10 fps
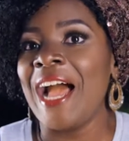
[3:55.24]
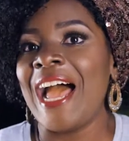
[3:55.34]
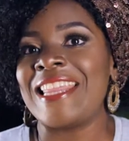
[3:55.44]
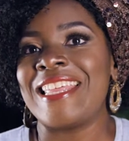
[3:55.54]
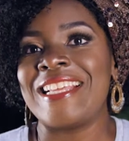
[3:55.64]

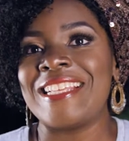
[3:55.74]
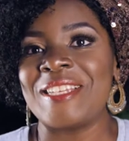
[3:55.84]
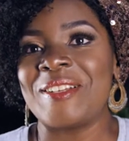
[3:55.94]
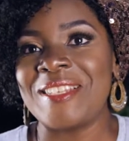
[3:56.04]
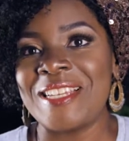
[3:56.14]
I think it's
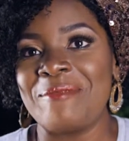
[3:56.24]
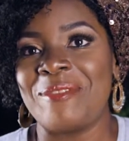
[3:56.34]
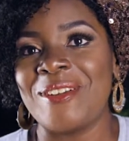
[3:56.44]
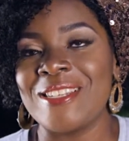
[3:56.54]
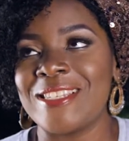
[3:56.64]
a good time
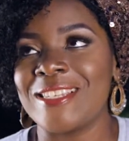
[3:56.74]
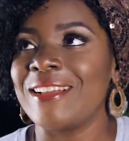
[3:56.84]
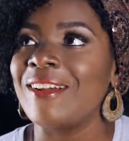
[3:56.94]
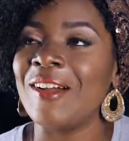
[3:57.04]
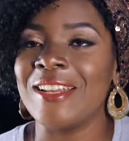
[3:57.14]
for us
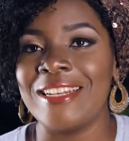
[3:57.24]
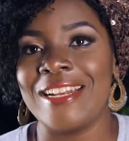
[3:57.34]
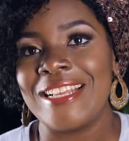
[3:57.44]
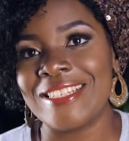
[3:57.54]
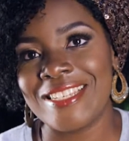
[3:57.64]
to call it a
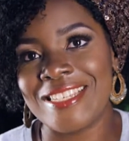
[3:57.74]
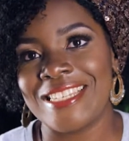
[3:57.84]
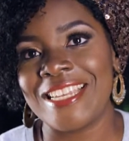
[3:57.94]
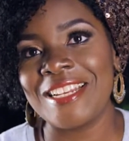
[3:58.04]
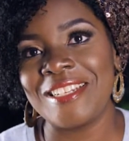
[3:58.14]
night because
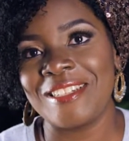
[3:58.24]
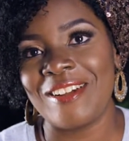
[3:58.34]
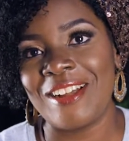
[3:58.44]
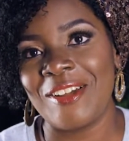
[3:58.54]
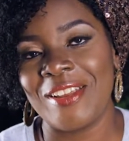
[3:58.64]
it's getting
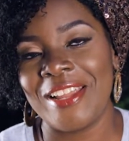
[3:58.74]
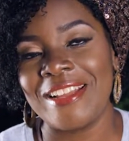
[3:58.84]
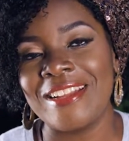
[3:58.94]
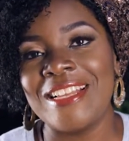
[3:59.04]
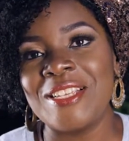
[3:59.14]
dark out here.